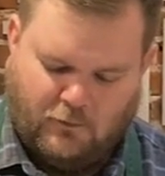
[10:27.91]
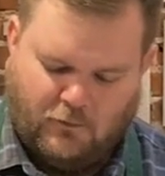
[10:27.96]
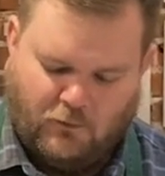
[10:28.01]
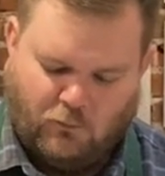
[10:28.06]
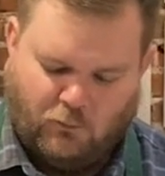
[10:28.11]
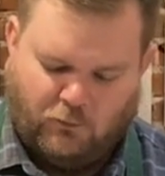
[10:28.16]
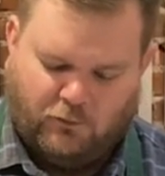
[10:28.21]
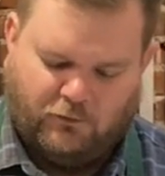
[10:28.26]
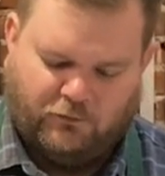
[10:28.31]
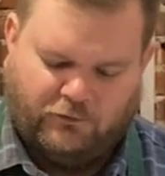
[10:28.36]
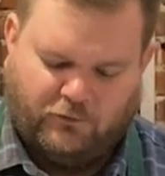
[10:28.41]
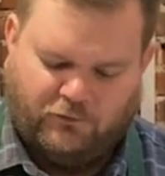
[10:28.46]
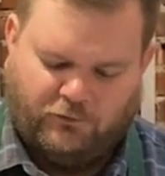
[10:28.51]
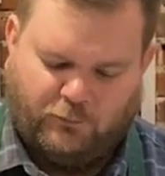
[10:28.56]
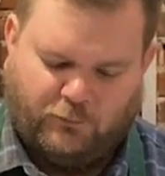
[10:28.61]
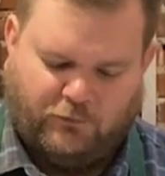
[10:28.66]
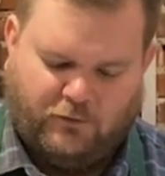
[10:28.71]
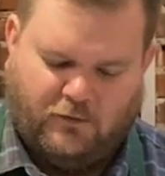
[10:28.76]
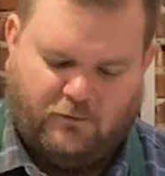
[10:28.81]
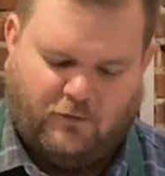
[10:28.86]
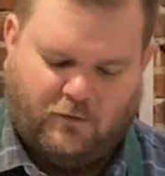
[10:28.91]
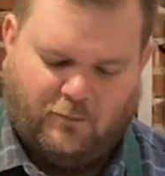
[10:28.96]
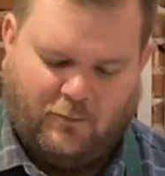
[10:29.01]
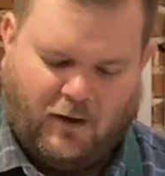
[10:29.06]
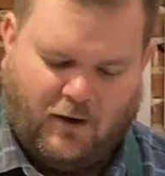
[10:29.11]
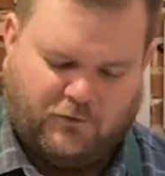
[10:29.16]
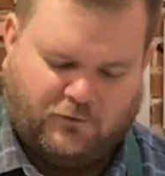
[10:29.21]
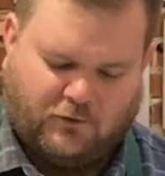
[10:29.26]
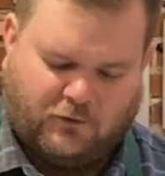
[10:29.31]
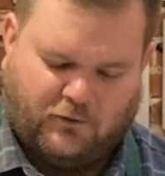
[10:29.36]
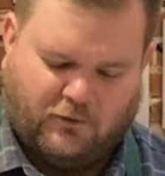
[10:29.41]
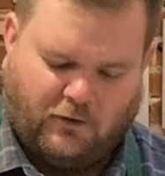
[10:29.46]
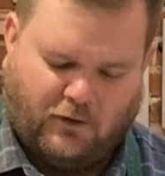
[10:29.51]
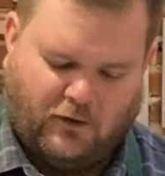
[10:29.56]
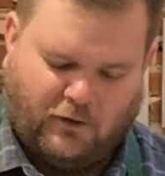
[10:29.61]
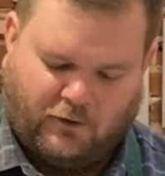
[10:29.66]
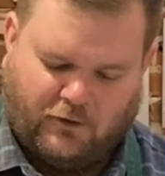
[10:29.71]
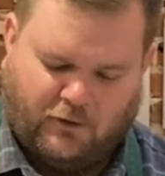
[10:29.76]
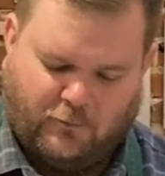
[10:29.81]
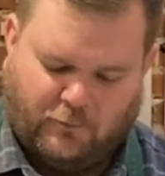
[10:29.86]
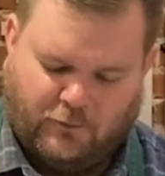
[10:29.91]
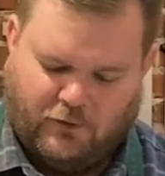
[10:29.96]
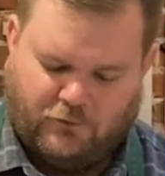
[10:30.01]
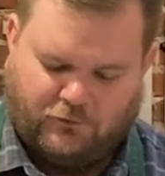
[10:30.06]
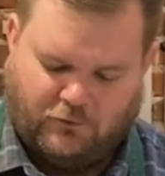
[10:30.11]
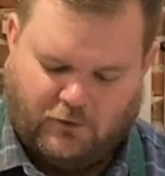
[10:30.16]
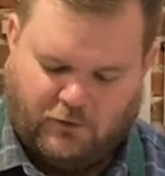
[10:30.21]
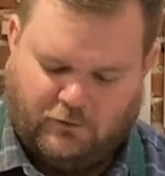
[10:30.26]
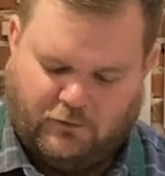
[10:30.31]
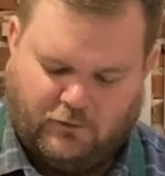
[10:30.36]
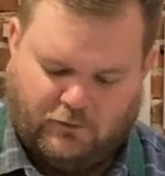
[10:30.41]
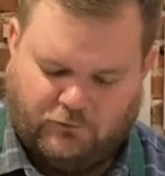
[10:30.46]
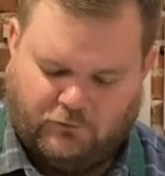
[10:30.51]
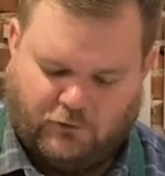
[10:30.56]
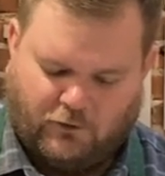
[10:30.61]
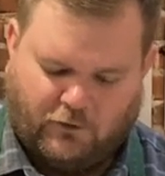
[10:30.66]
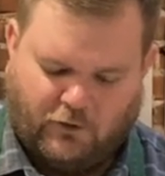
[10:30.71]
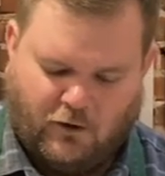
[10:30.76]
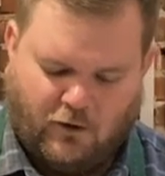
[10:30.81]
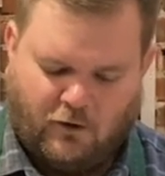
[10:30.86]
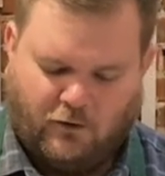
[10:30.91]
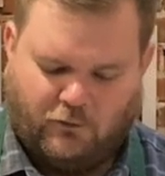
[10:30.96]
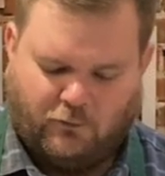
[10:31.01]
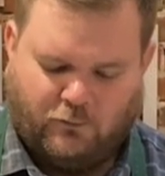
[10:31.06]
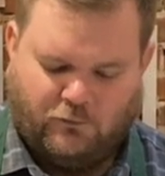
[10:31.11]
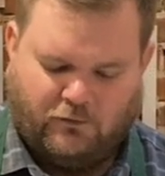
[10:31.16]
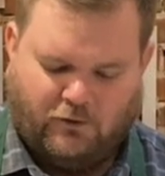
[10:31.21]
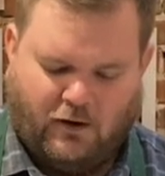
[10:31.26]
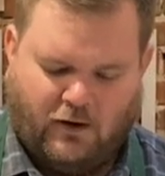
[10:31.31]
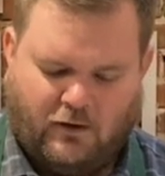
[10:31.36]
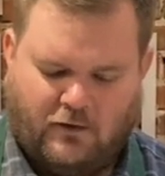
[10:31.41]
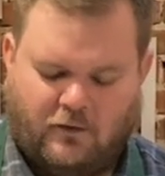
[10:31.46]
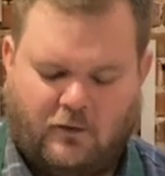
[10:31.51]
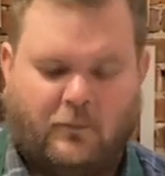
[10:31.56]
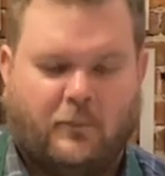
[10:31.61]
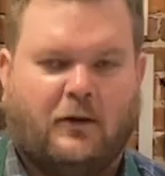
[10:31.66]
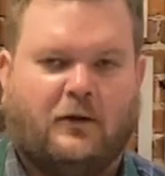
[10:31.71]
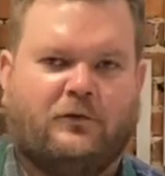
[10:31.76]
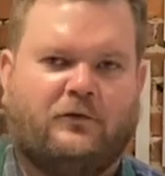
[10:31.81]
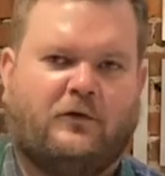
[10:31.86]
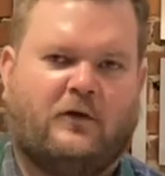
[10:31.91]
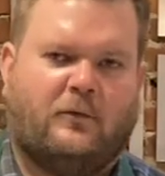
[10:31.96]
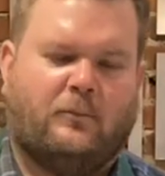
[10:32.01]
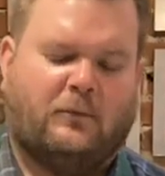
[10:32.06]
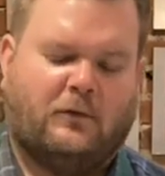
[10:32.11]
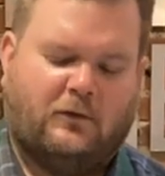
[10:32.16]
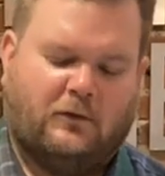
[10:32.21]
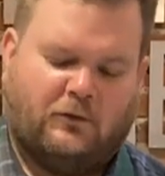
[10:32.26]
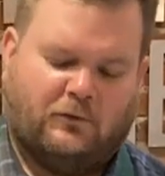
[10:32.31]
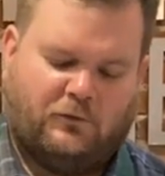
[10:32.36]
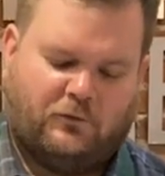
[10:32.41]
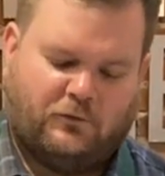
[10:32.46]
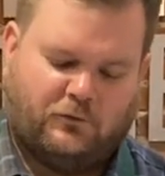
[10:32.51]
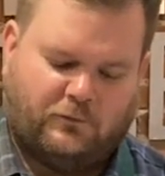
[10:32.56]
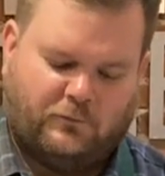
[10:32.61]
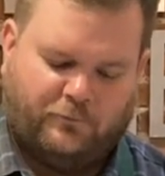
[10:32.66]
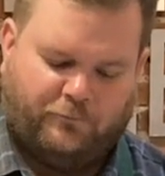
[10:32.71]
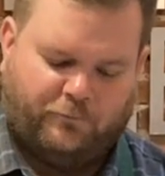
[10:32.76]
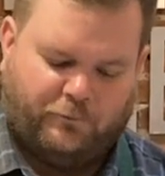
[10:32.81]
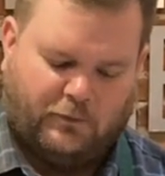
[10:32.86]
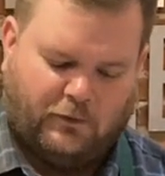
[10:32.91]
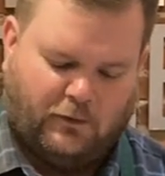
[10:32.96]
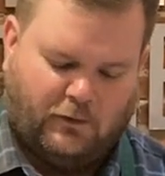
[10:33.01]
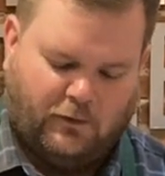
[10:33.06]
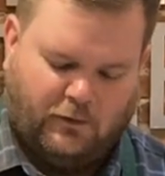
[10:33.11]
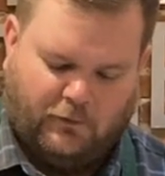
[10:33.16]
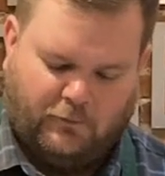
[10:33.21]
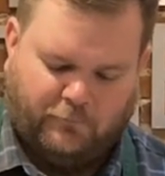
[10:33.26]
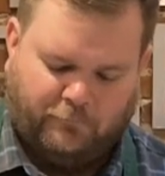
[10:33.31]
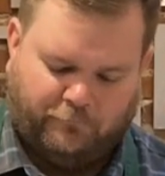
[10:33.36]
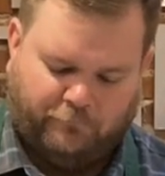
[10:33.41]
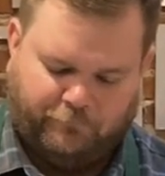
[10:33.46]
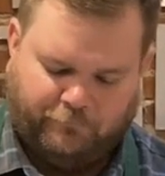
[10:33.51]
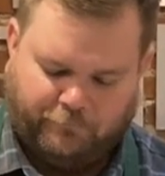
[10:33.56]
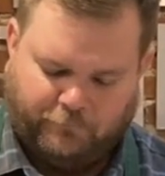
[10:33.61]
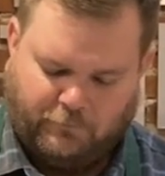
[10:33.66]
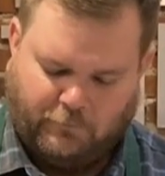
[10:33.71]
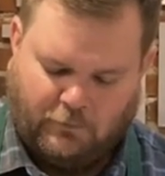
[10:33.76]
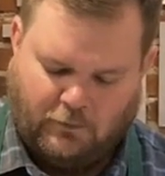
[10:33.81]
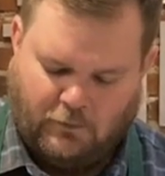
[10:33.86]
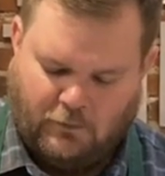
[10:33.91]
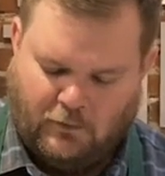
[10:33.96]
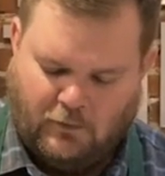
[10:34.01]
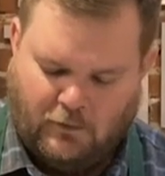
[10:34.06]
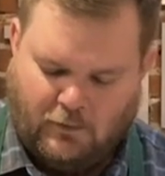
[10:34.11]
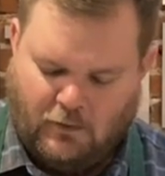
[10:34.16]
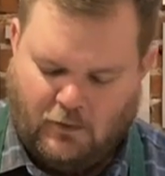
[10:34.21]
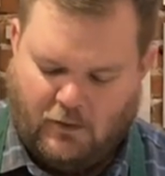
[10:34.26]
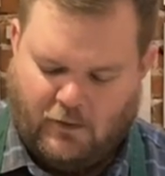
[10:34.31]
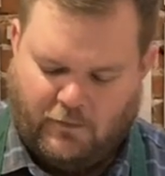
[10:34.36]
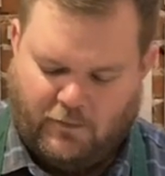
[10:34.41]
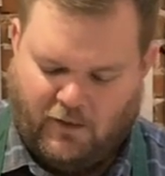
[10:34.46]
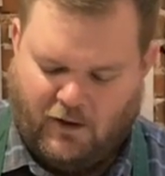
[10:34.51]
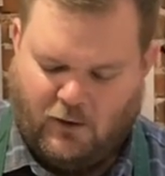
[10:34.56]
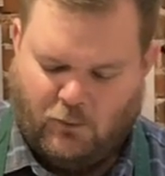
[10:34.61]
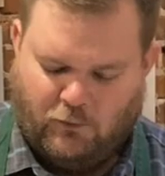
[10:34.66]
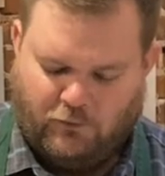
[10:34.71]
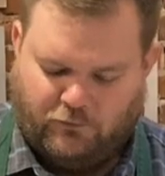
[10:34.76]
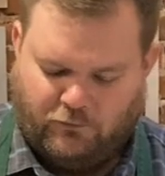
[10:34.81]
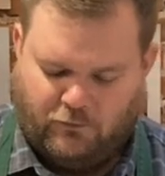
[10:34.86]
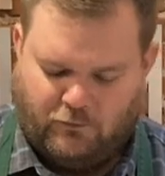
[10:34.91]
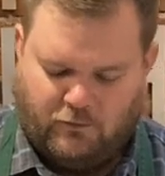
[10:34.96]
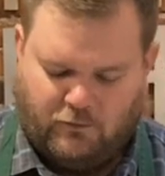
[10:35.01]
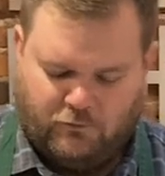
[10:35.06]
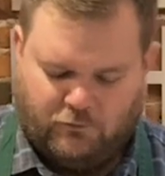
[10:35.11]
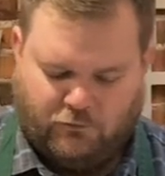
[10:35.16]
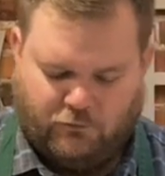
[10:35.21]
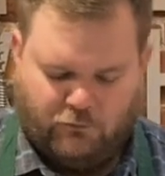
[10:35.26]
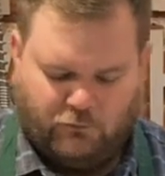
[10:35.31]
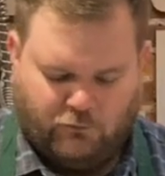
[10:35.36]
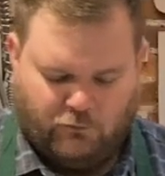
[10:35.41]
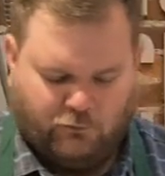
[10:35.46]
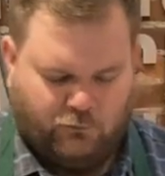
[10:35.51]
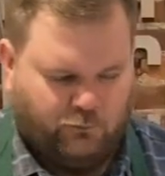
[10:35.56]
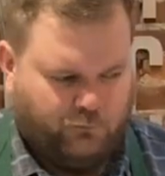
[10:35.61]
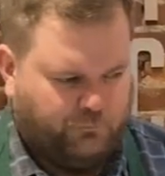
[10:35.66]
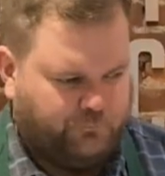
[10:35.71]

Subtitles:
We just did some TV magic and got caramelized onions. Our garlic was added about 10 minutes in. Now we just need to